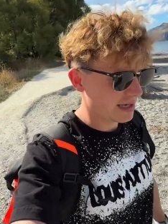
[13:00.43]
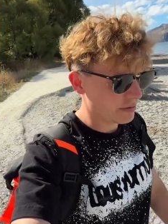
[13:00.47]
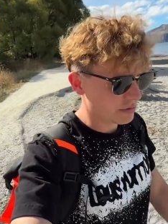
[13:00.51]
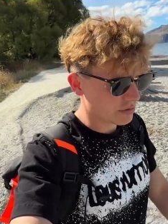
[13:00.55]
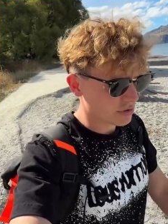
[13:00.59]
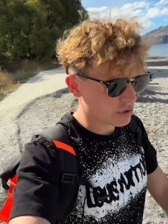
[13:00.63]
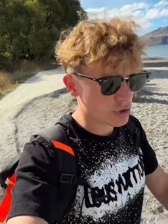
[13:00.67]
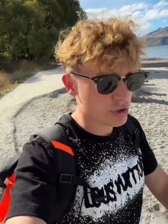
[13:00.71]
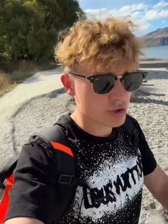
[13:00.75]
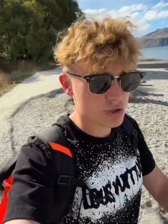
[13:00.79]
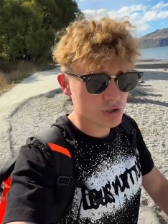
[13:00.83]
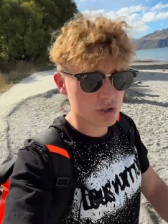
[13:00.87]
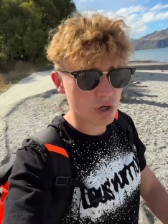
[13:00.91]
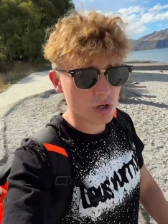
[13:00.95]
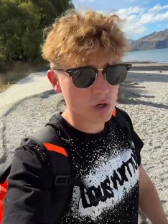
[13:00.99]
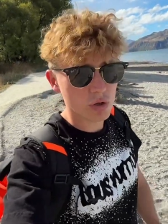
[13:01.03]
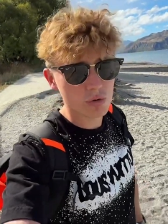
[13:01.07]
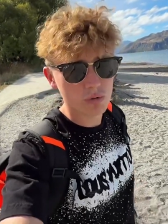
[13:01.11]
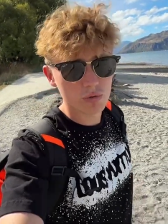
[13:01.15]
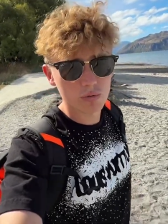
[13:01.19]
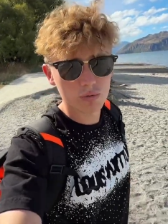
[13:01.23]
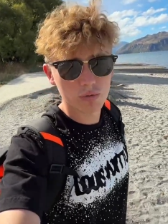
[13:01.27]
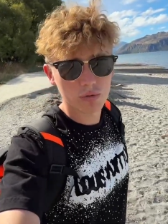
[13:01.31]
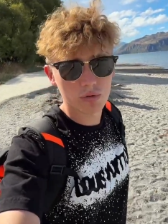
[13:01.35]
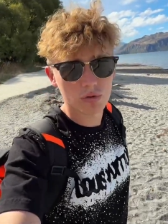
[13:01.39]
were
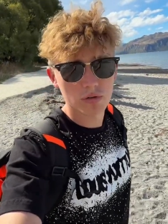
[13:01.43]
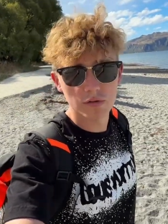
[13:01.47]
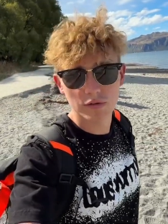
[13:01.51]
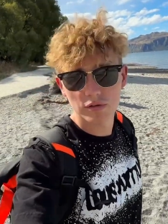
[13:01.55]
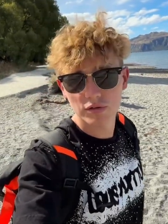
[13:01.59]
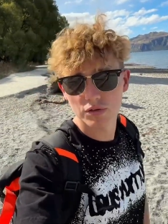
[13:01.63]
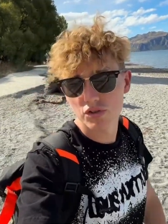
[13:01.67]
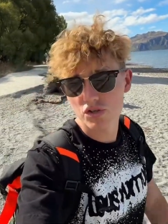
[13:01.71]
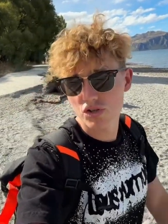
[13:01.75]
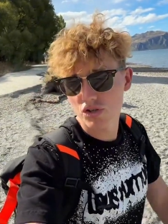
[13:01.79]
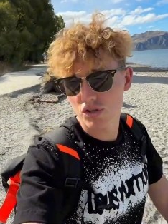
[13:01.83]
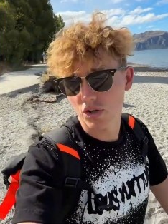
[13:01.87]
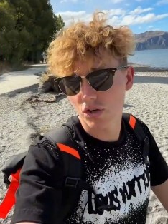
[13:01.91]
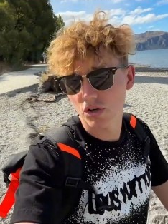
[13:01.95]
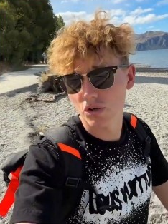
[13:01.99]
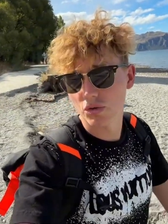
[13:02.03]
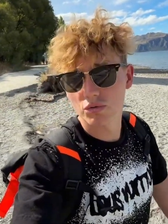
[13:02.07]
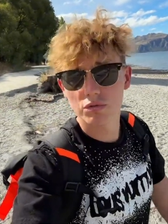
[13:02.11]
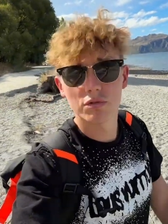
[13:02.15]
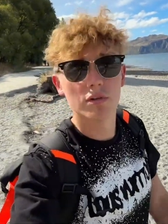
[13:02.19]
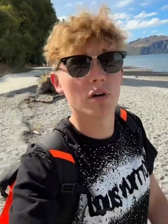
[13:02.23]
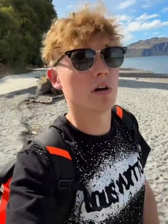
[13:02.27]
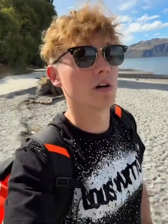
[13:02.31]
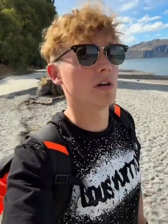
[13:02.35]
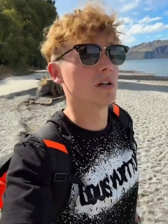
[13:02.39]
so
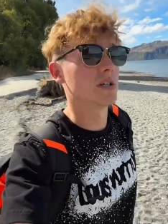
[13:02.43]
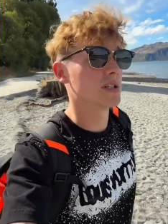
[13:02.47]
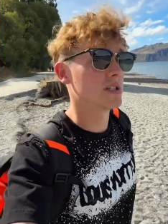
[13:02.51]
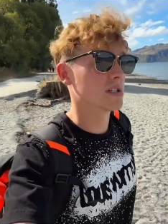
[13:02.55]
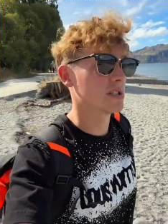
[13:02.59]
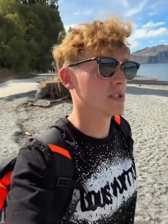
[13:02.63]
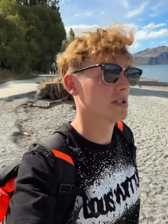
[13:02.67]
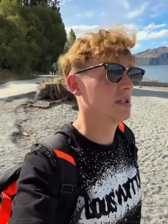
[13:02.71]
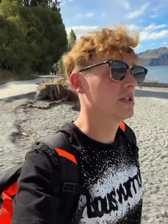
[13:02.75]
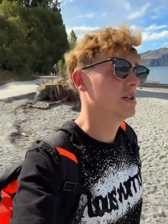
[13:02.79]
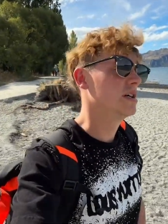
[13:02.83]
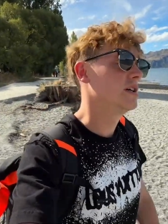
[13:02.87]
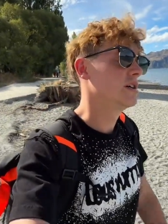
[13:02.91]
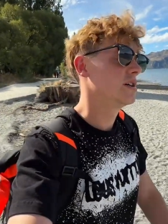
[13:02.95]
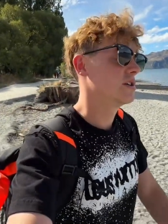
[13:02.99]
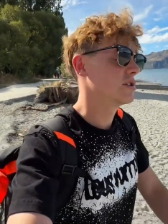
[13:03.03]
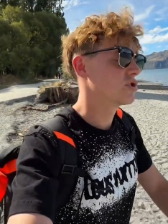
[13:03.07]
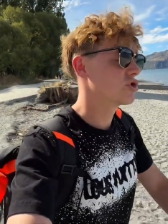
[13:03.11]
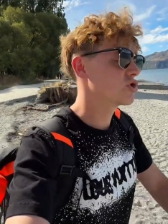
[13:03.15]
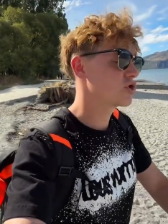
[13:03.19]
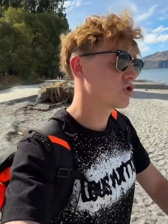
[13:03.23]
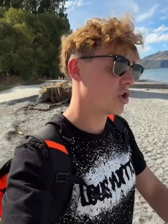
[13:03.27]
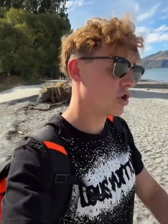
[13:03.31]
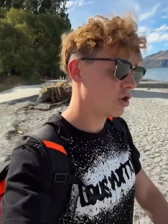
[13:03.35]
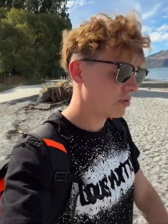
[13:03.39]
nice,
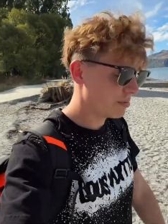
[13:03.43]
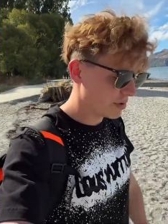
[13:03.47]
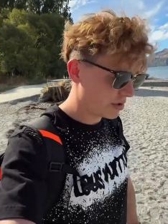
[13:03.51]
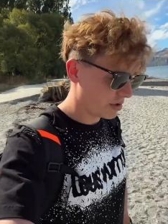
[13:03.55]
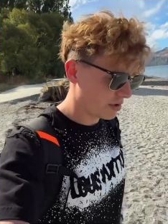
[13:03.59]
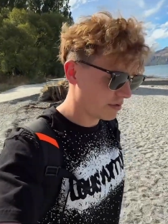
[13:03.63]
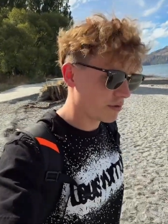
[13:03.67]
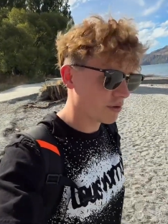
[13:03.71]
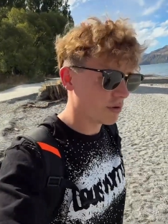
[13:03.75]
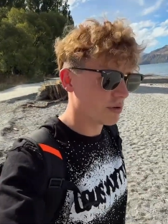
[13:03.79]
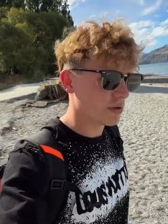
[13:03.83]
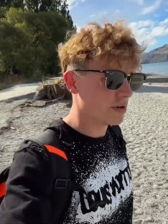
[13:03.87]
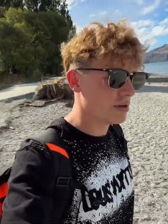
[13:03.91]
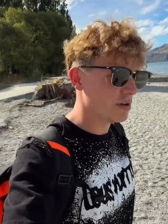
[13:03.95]
so beautiful.